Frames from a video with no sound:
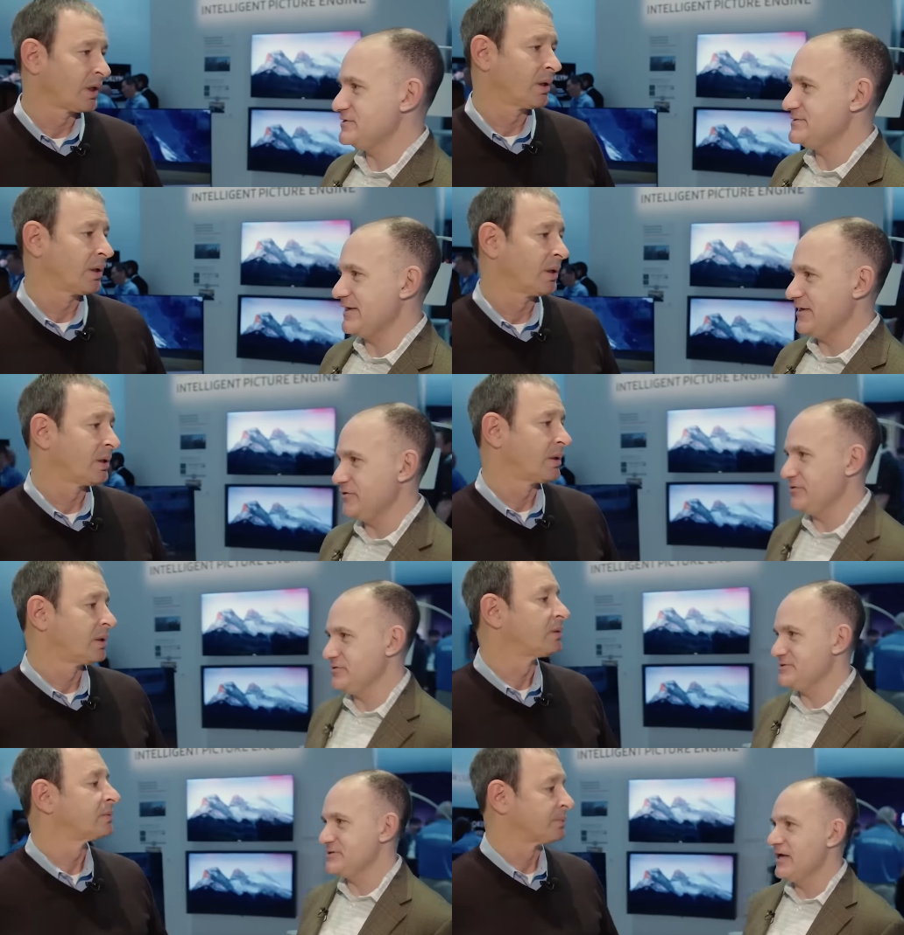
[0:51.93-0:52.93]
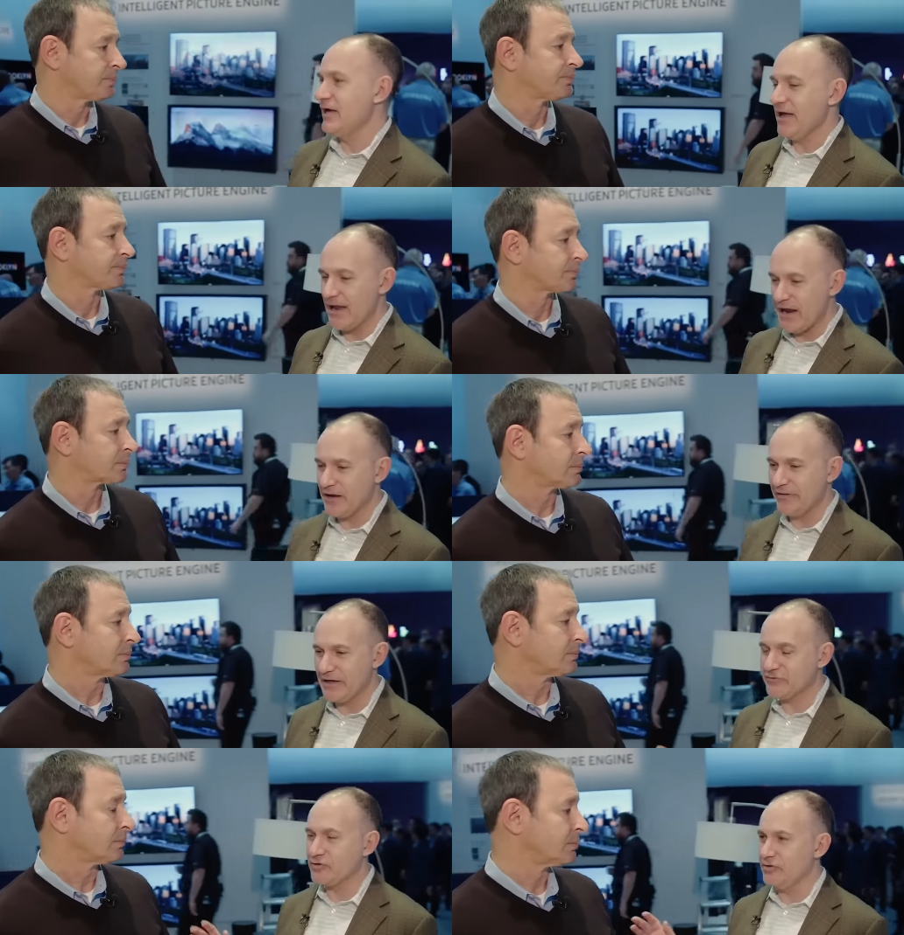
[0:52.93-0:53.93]
Speaker 1: standards, and
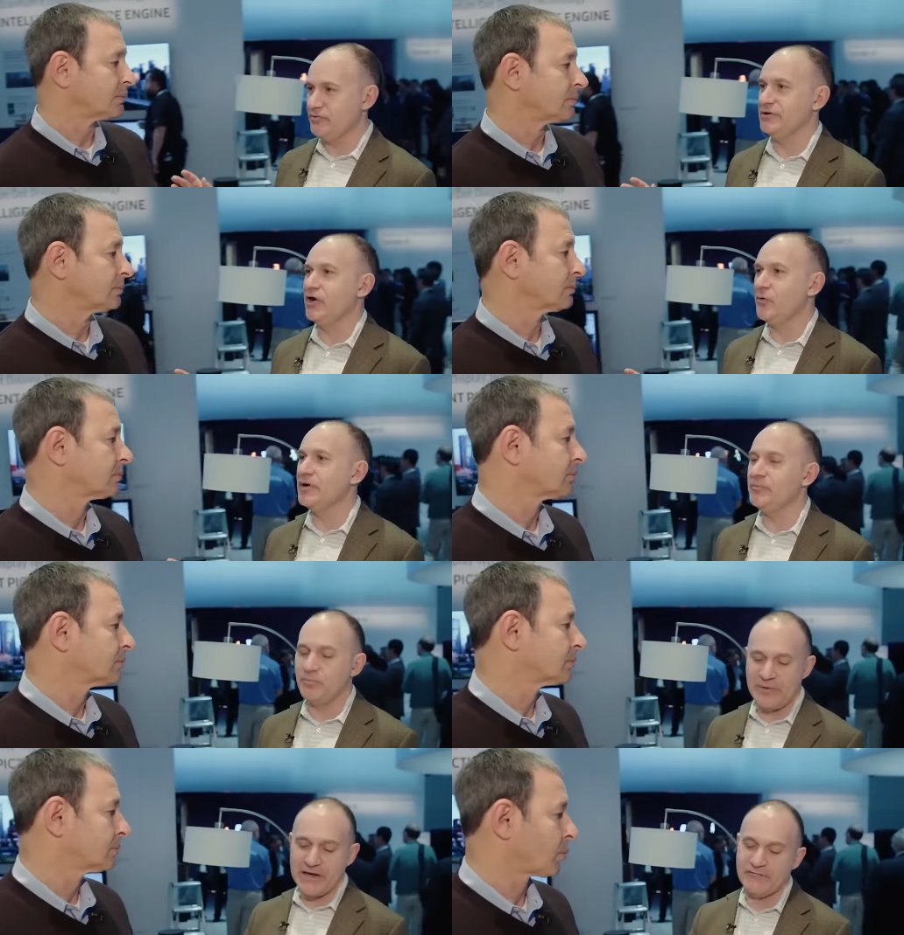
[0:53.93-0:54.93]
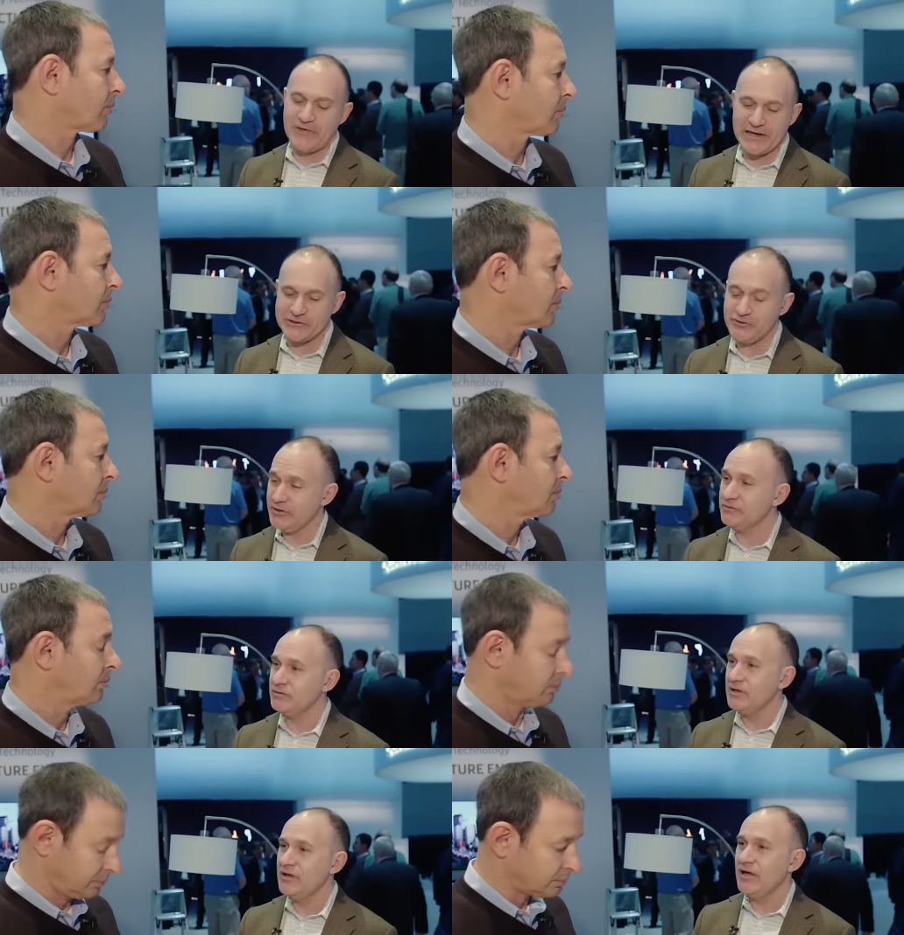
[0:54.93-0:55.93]
that's going to really open up manufacturing
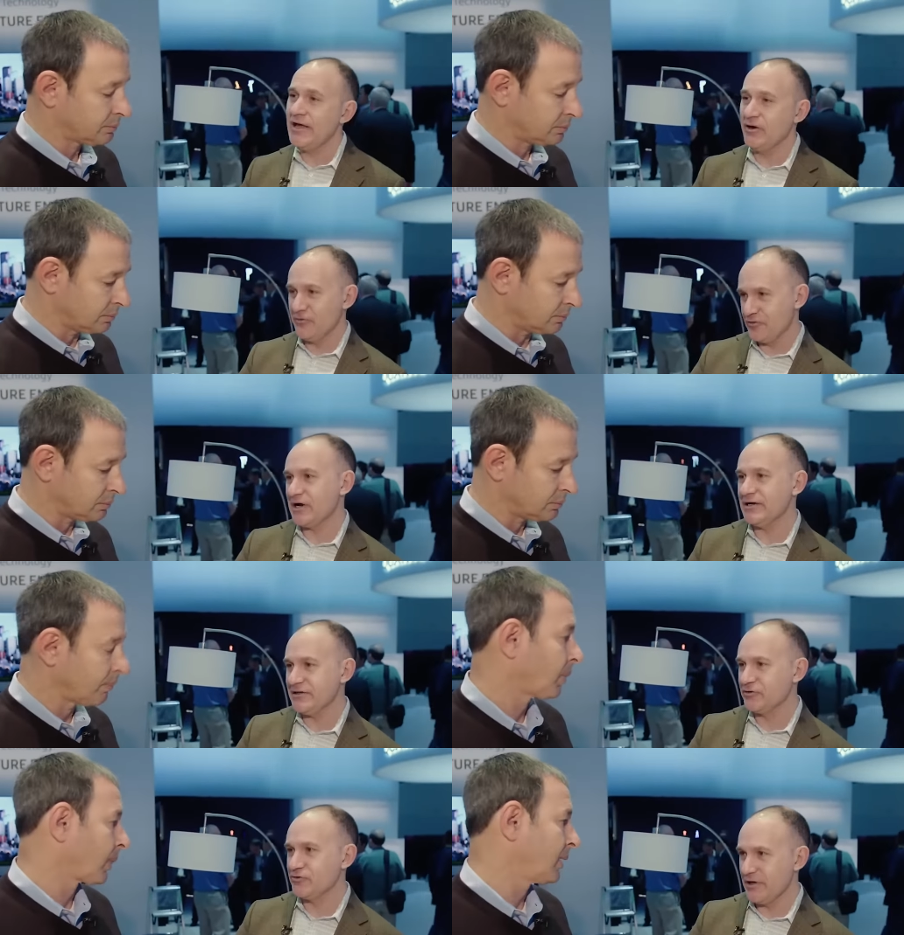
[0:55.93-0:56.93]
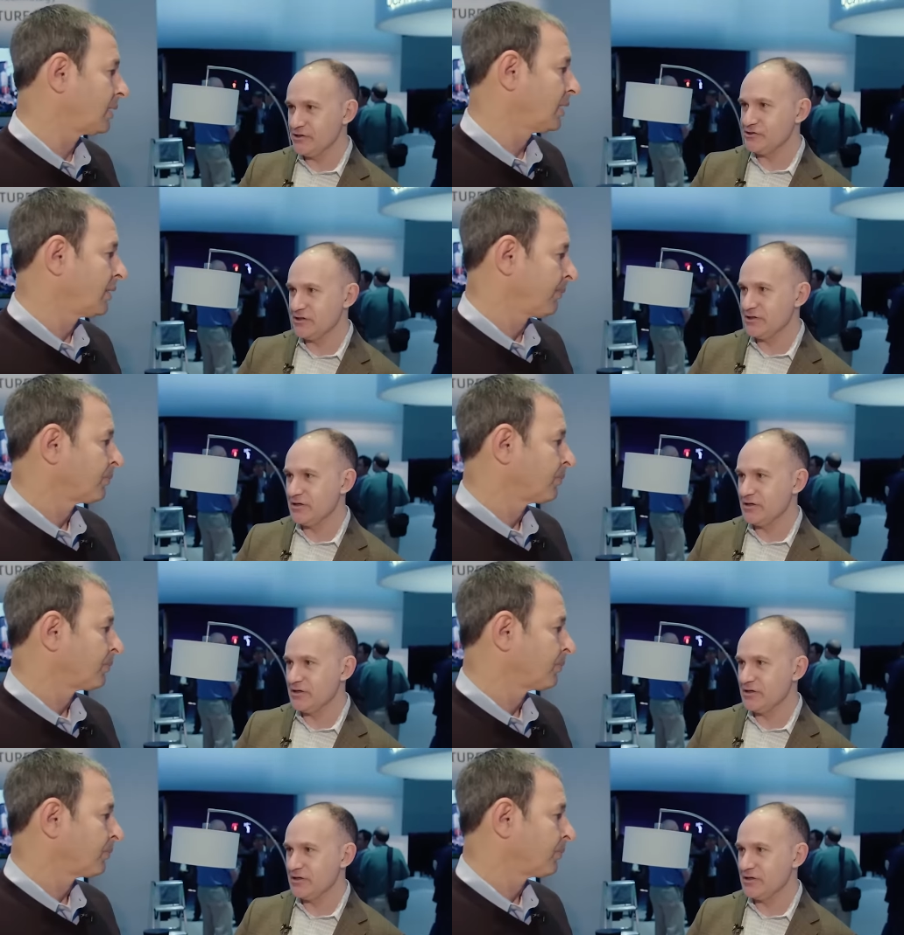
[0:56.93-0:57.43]
and also content creation.